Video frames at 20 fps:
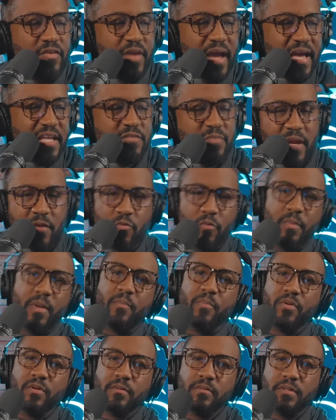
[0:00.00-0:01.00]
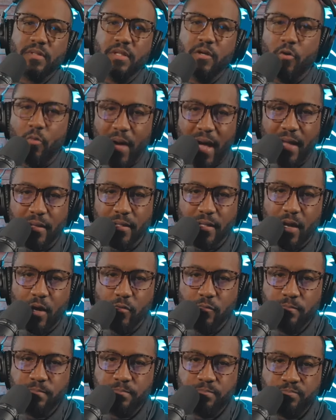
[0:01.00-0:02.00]
And you guys may remember a little while
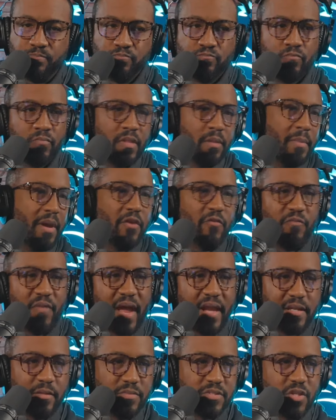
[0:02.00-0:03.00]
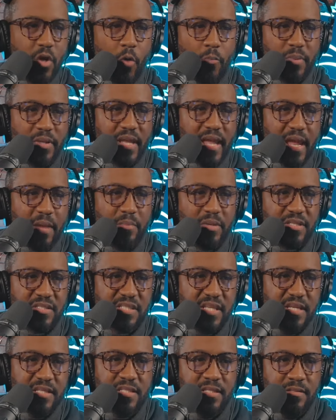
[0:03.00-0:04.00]
ago. Matter of fact, it was the open game
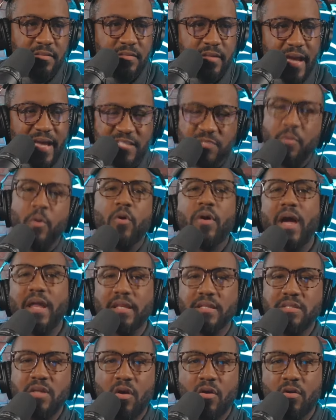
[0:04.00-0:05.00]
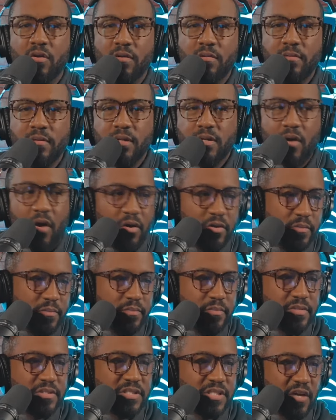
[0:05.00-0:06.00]
of the season. I spoke out of turn,
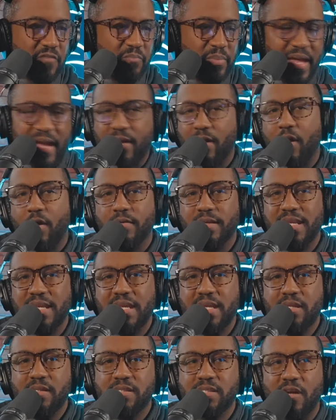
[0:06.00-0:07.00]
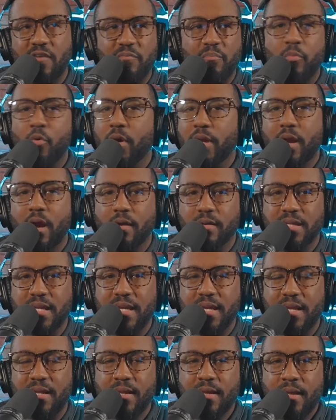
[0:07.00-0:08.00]
called him Chef Black RD, Chef
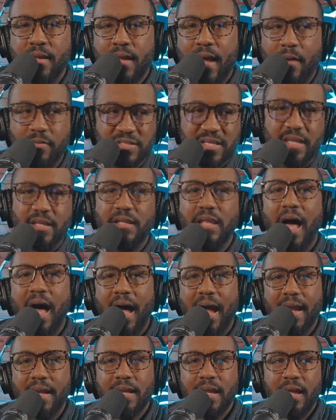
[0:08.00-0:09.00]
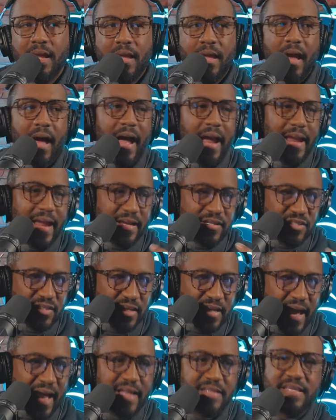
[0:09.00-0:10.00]
Boyardee. I was out of line. I
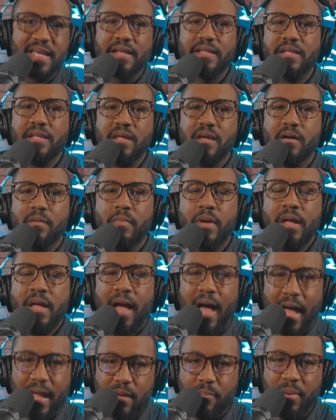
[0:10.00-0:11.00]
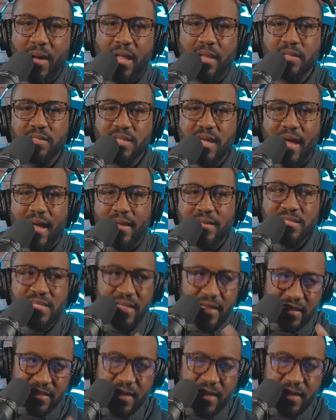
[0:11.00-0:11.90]
actually contacted him. I apologize.